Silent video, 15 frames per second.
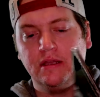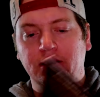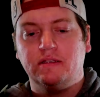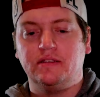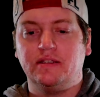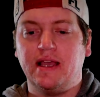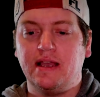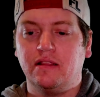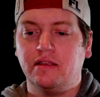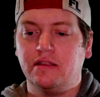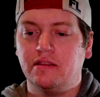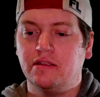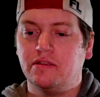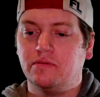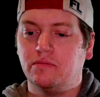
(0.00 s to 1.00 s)
sadly,
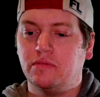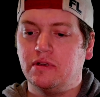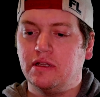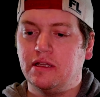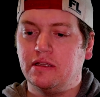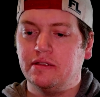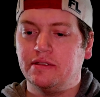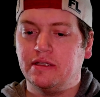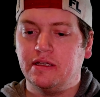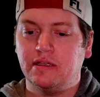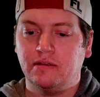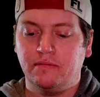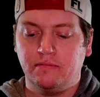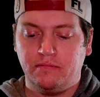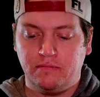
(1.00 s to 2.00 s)
this one is
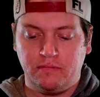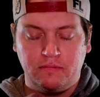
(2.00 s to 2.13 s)
in